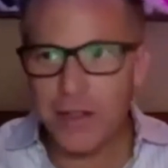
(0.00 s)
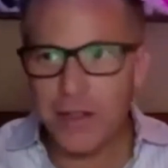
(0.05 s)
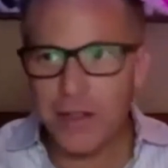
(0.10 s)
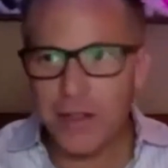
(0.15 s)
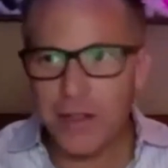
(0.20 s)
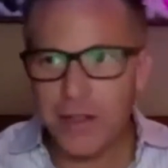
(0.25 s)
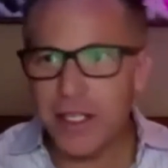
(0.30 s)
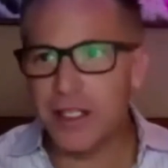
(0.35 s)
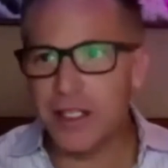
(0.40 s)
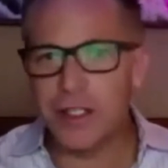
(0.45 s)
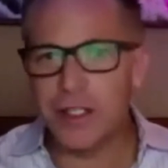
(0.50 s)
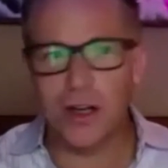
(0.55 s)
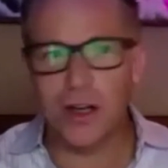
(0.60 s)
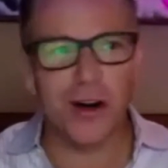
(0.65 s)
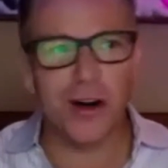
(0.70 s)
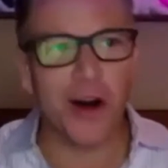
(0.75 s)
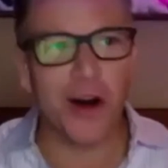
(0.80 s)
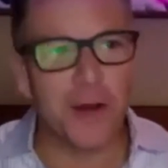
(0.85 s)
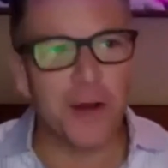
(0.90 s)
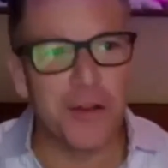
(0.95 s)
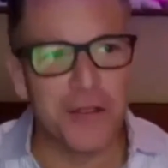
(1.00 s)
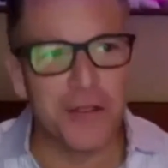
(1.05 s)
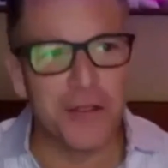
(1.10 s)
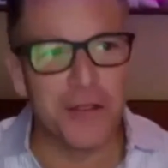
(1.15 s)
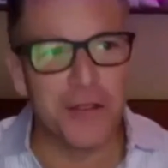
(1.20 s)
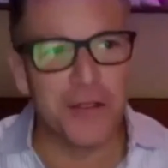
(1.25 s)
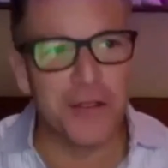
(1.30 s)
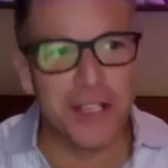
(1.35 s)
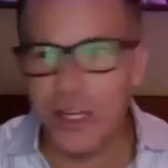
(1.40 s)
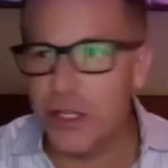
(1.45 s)
of these things are
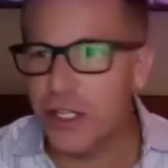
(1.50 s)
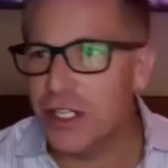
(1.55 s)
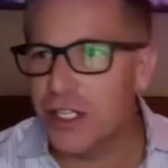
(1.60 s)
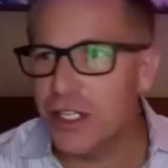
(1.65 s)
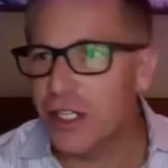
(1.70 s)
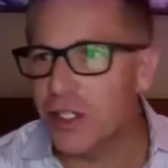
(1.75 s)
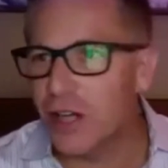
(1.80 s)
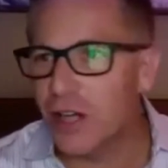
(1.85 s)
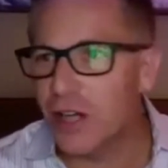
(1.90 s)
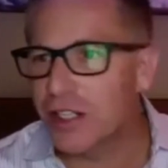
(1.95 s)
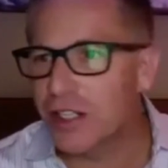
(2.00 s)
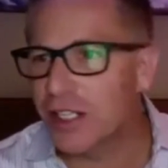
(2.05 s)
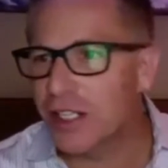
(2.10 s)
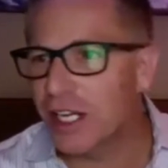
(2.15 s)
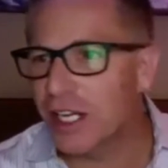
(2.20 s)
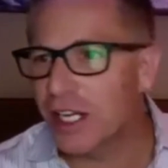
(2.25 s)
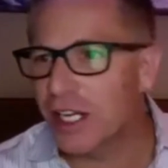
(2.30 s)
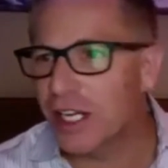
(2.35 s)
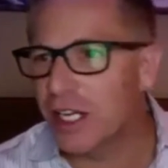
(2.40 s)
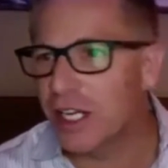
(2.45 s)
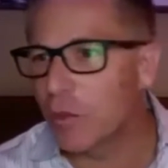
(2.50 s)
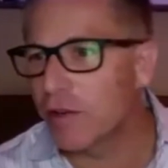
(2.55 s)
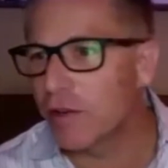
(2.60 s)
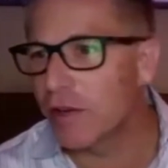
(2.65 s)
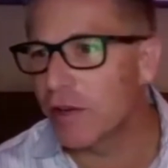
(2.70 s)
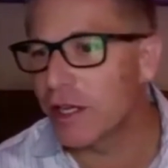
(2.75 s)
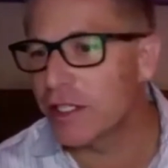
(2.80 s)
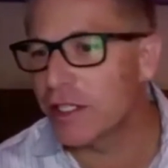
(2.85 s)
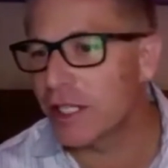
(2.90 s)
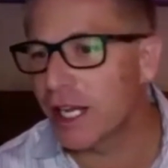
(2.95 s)
invitations to talk to any
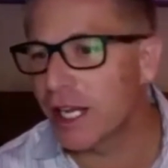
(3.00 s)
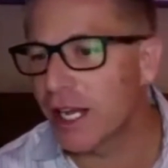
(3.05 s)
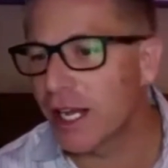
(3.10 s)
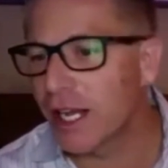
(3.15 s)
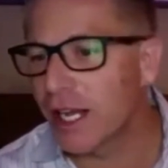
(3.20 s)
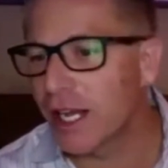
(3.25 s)
one of us.